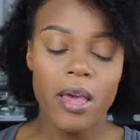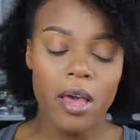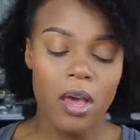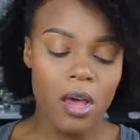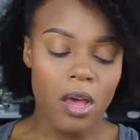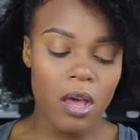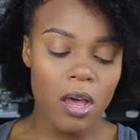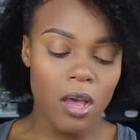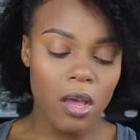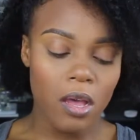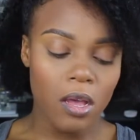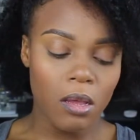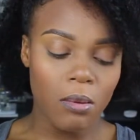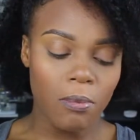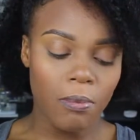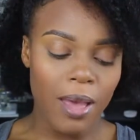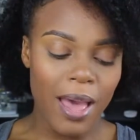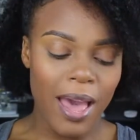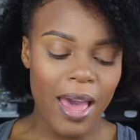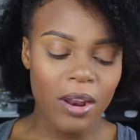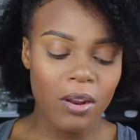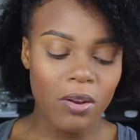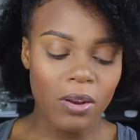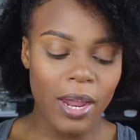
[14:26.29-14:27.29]

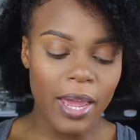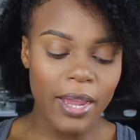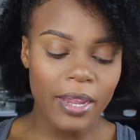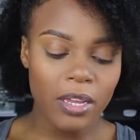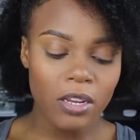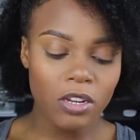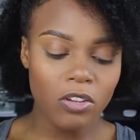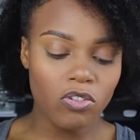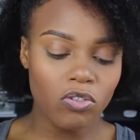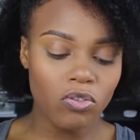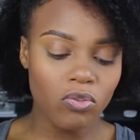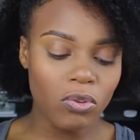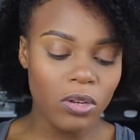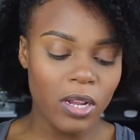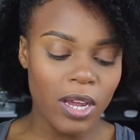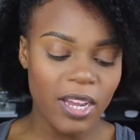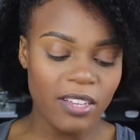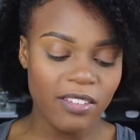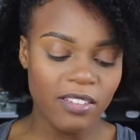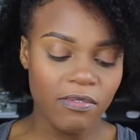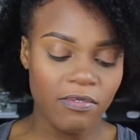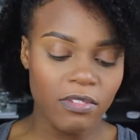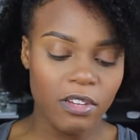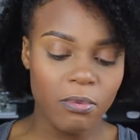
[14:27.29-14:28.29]
I don't like any true
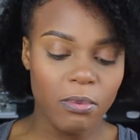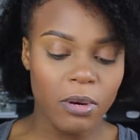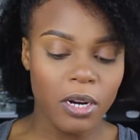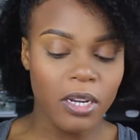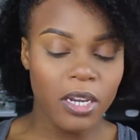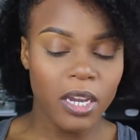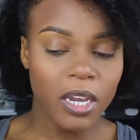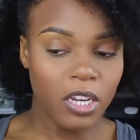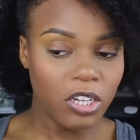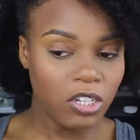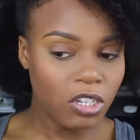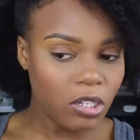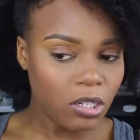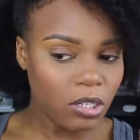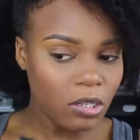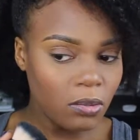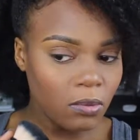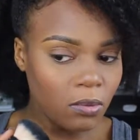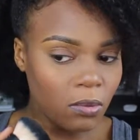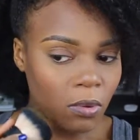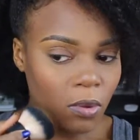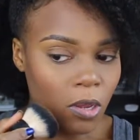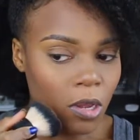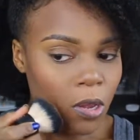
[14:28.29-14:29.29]
lines of demarcation.